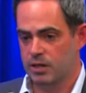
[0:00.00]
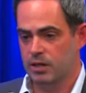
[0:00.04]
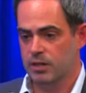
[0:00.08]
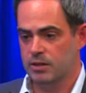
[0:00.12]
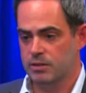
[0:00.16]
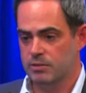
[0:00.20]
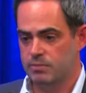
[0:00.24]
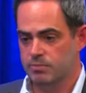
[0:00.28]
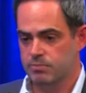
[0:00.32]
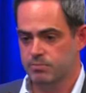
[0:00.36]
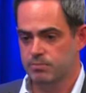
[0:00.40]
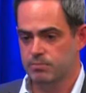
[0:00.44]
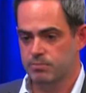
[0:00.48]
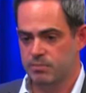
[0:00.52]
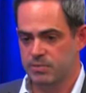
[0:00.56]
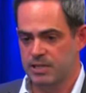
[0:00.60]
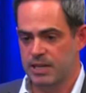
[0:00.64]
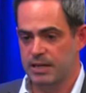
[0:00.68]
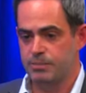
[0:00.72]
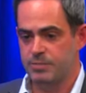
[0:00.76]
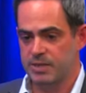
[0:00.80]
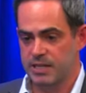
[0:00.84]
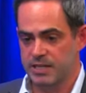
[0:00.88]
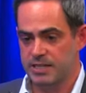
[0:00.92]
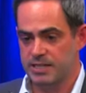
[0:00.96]
going to
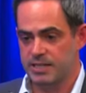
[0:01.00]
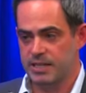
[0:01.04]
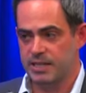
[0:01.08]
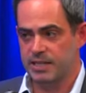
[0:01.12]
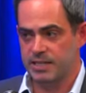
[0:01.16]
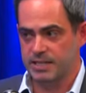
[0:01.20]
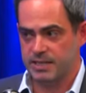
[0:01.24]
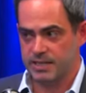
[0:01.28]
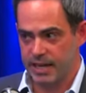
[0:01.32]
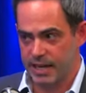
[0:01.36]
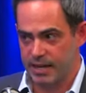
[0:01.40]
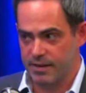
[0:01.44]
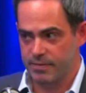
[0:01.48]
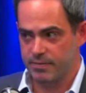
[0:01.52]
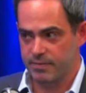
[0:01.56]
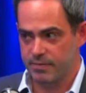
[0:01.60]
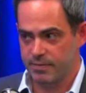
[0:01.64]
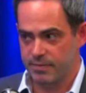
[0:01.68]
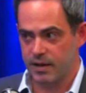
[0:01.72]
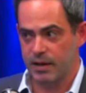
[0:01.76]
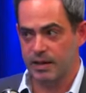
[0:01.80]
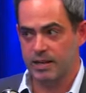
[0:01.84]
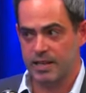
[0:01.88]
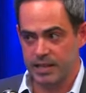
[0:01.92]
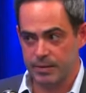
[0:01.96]
keep this city
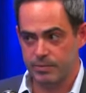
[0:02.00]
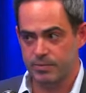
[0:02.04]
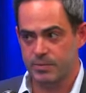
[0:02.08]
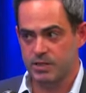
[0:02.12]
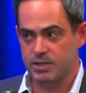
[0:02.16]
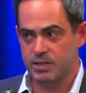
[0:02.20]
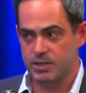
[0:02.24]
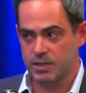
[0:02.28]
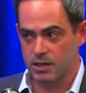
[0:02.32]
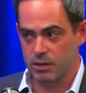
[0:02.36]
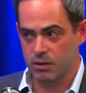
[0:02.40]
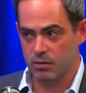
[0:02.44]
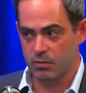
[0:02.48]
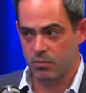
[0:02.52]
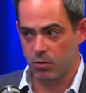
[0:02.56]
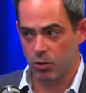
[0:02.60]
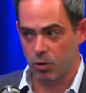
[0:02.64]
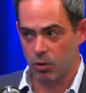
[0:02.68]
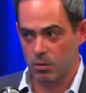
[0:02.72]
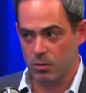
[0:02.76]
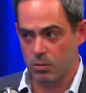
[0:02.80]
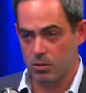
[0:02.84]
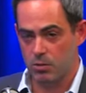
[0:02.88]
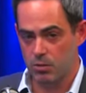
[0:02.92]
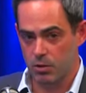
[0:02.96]
safe and keep this city
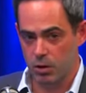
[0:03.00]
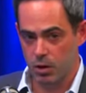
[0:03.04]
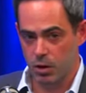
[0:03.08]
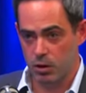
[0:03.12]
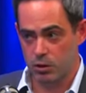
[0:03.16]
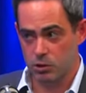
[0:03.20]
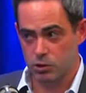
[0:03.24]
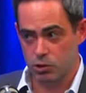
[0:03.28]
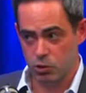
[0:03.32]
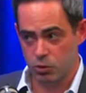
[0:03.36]
affordable.